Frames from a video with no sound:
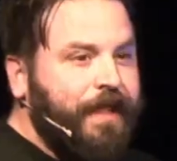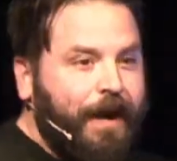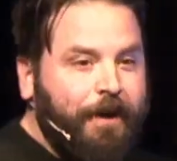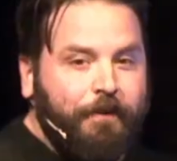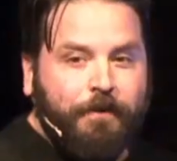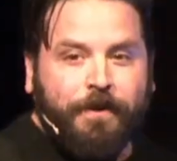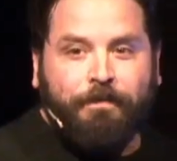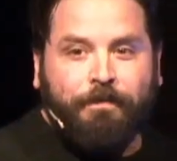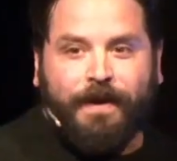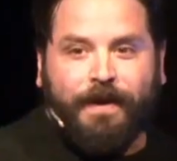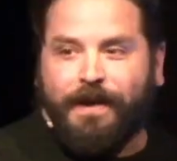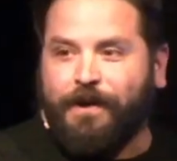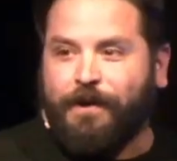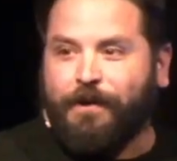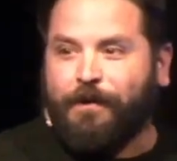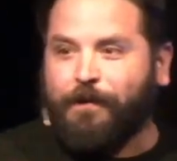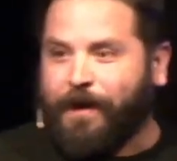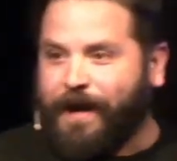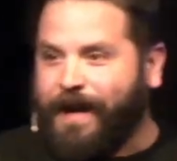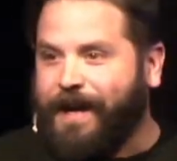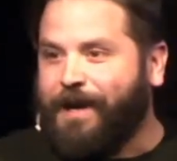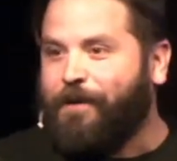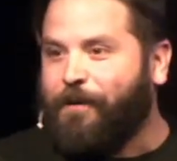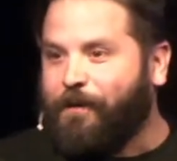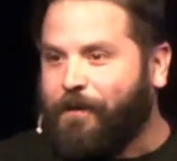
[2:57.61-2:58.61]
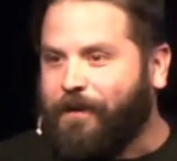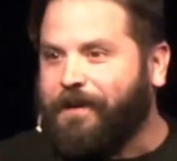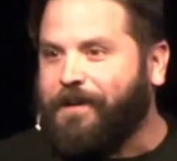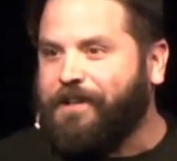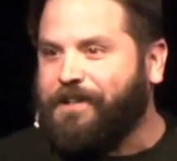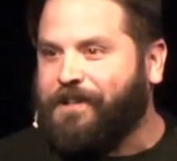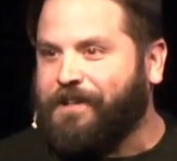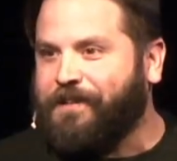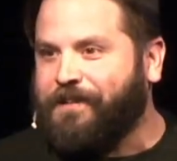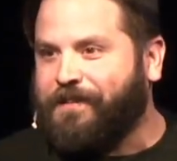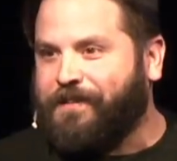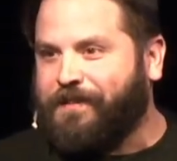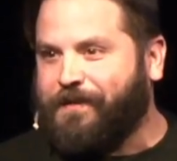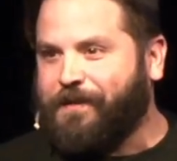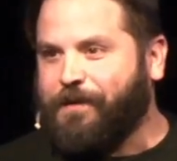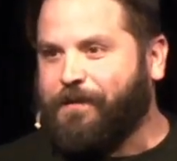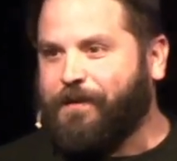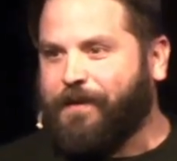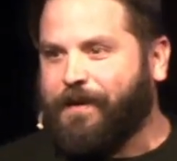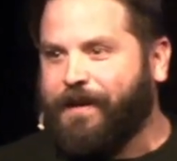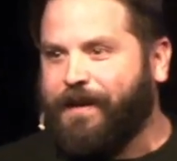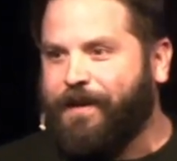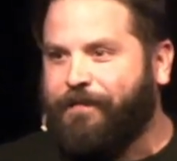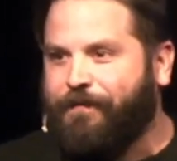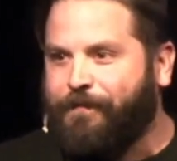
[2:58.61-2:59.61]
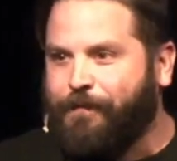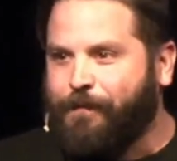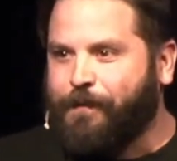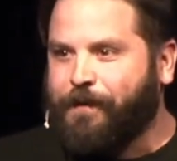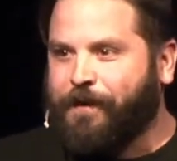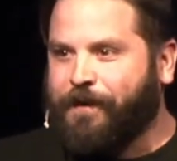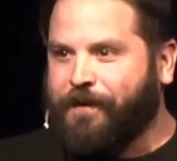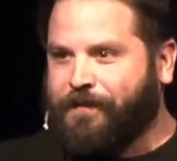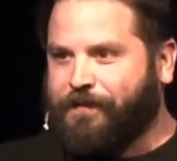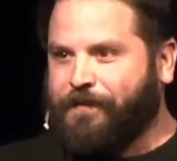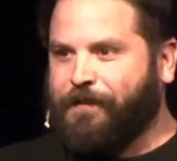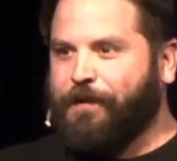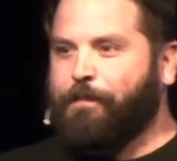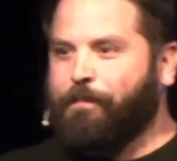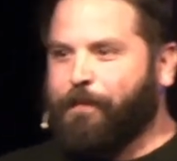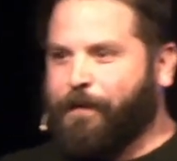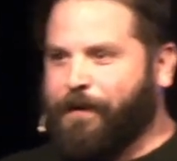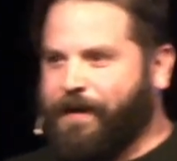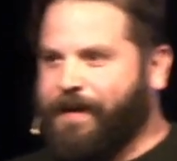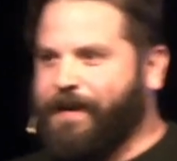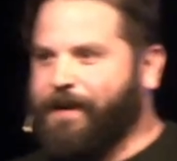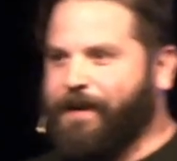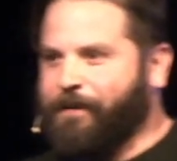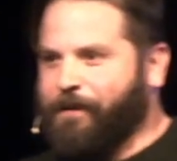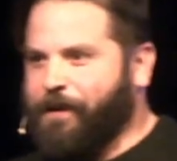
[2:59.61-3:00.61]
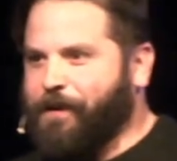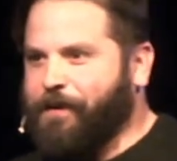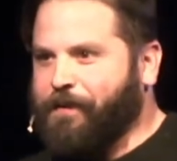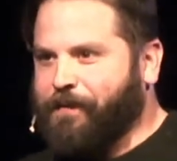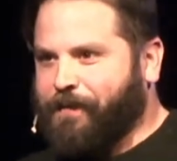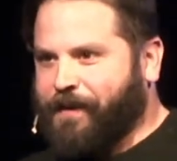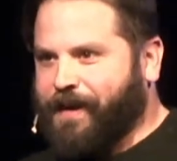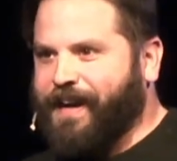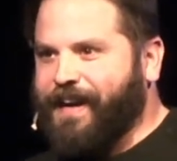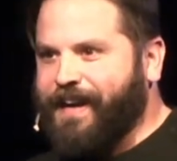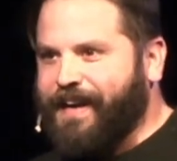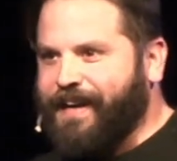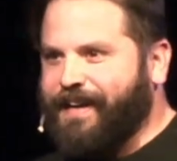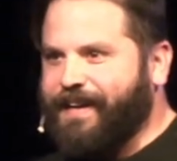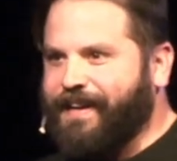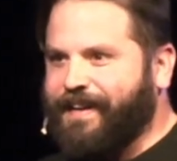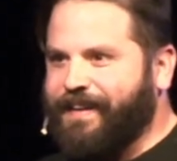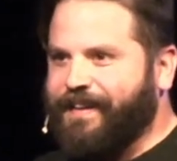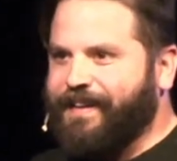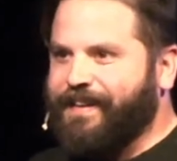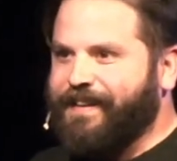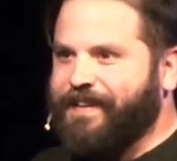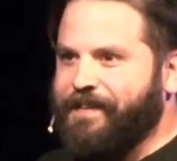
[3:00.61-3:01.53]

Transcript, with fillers: that would be a great origin story for a superhero, right?